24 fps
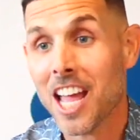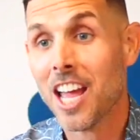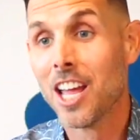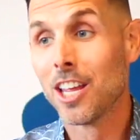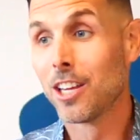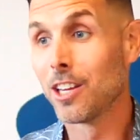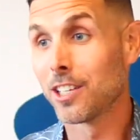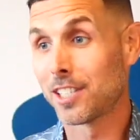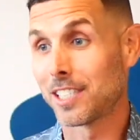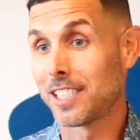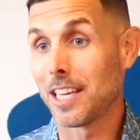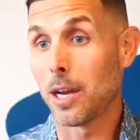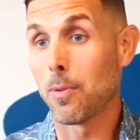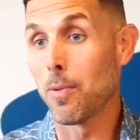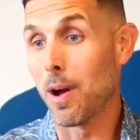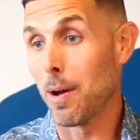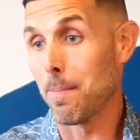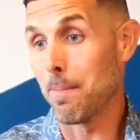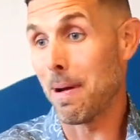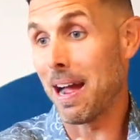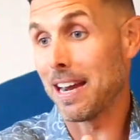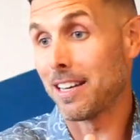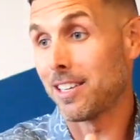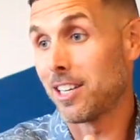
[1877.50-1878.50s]
You see, what
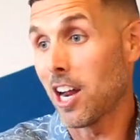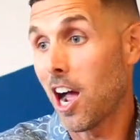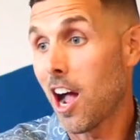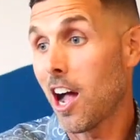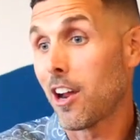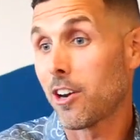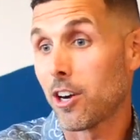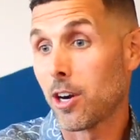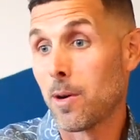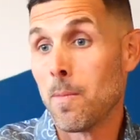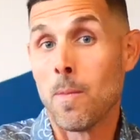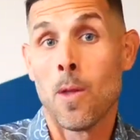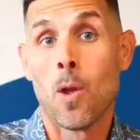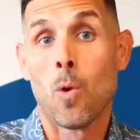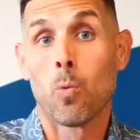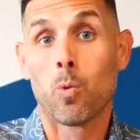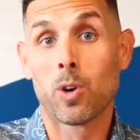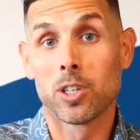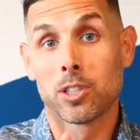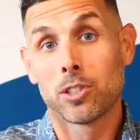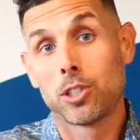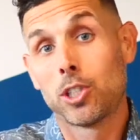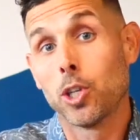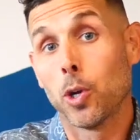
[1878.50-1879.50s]
my daughter
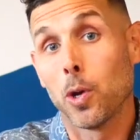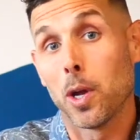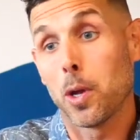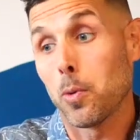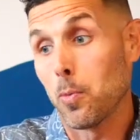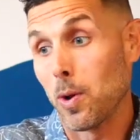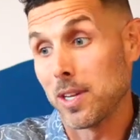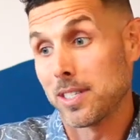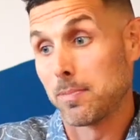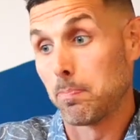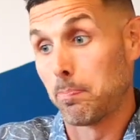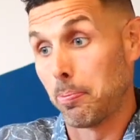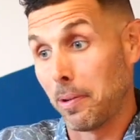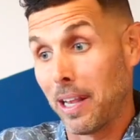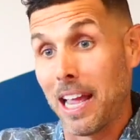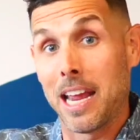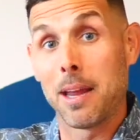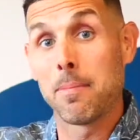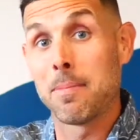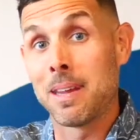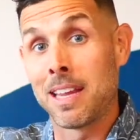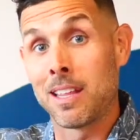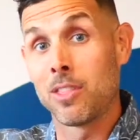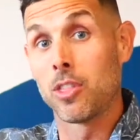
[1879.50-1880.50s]
was doing was
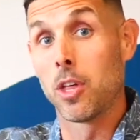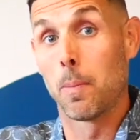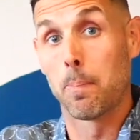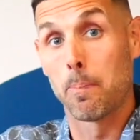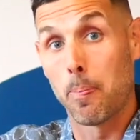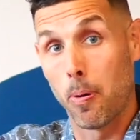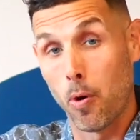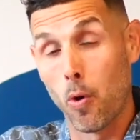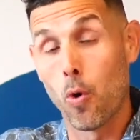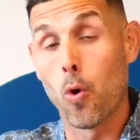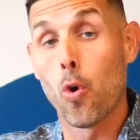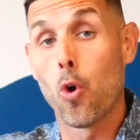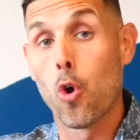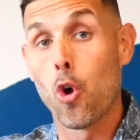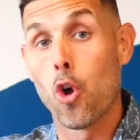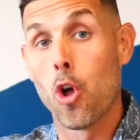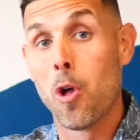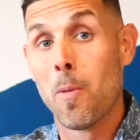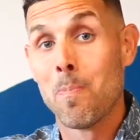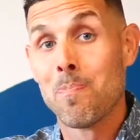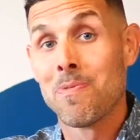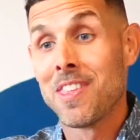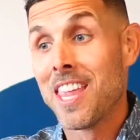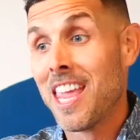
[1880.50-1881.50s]
blaming the
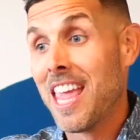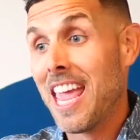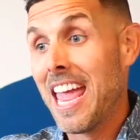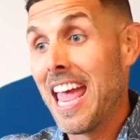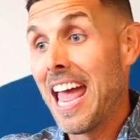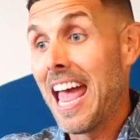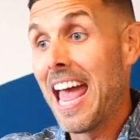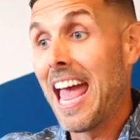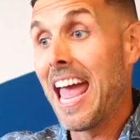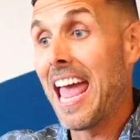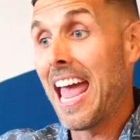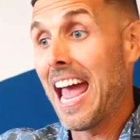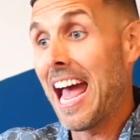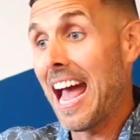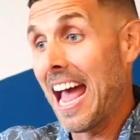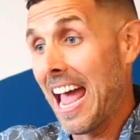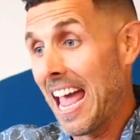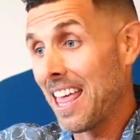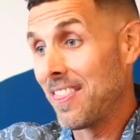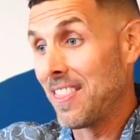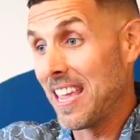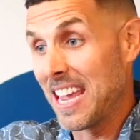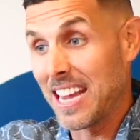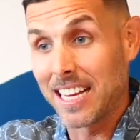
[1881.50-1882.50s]
pool
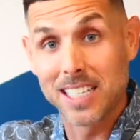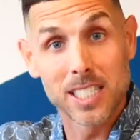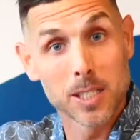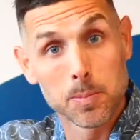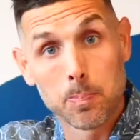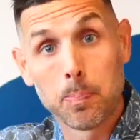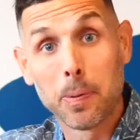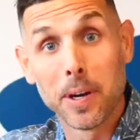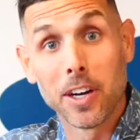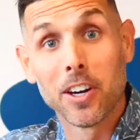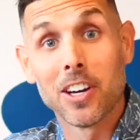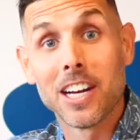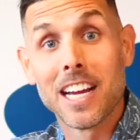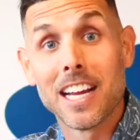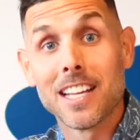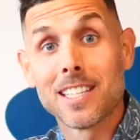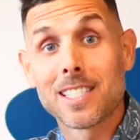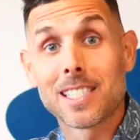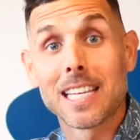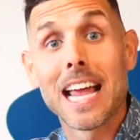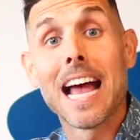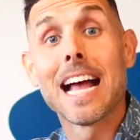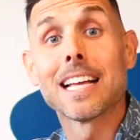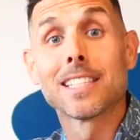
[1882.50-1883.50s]
and the
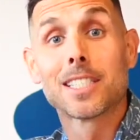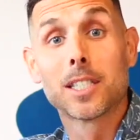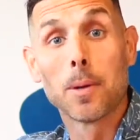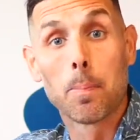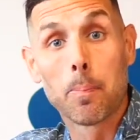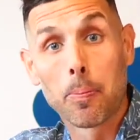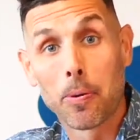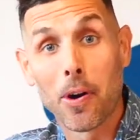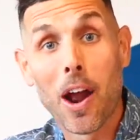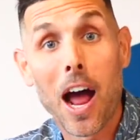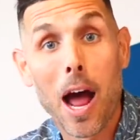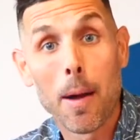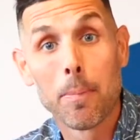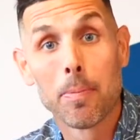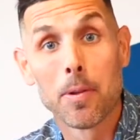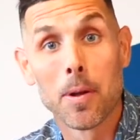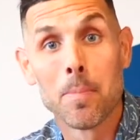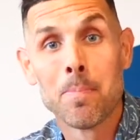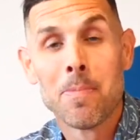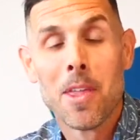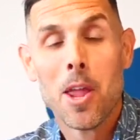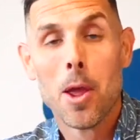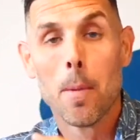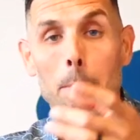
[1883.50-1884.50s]
experience as the problem.
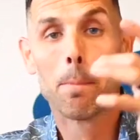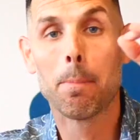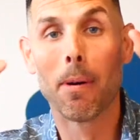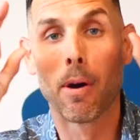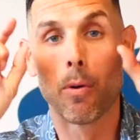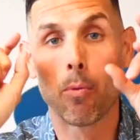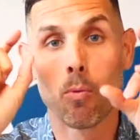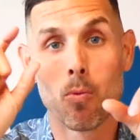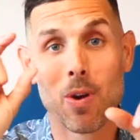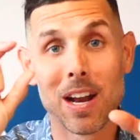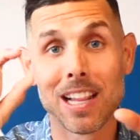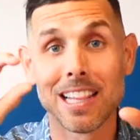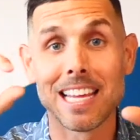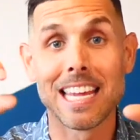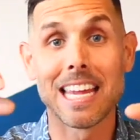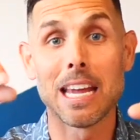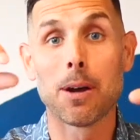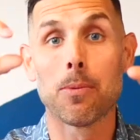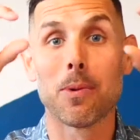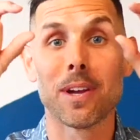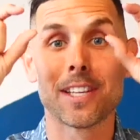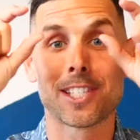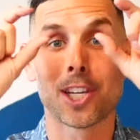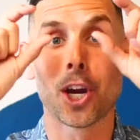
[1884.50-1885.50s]
But really, it
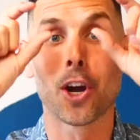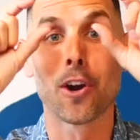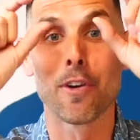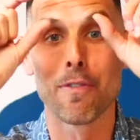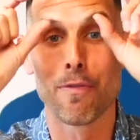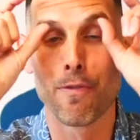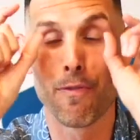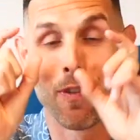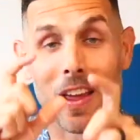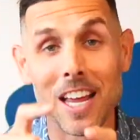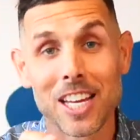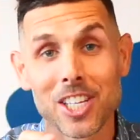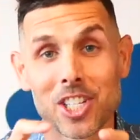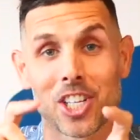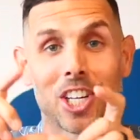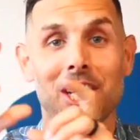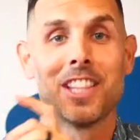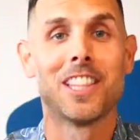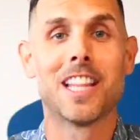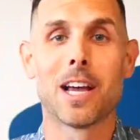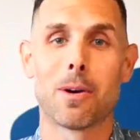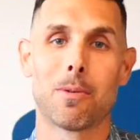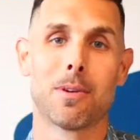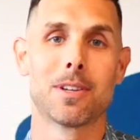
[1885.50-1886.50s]
was her vision
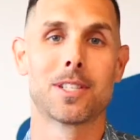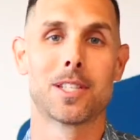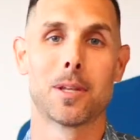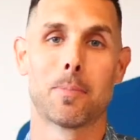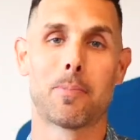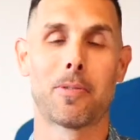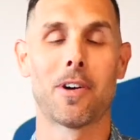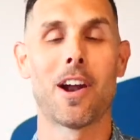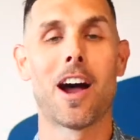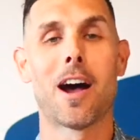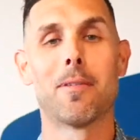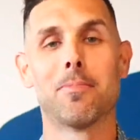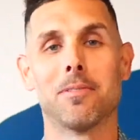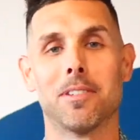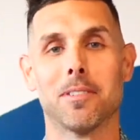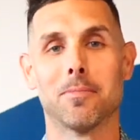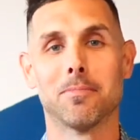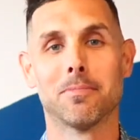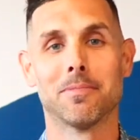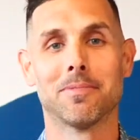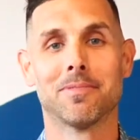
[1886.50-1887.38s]
that was the problem.